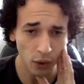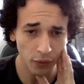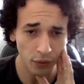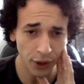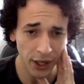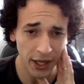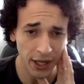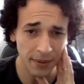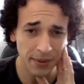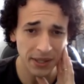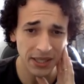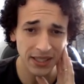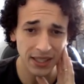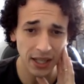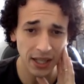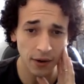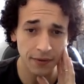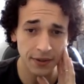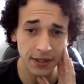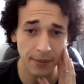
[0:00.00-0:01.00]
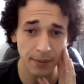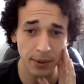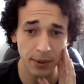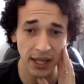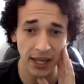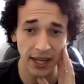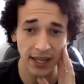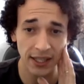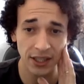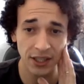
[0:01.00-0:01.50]
Overcoming
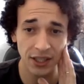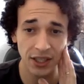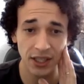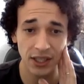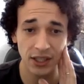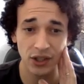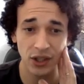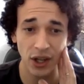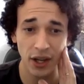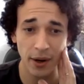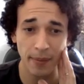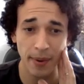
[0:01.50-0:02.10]
self-sabotage is not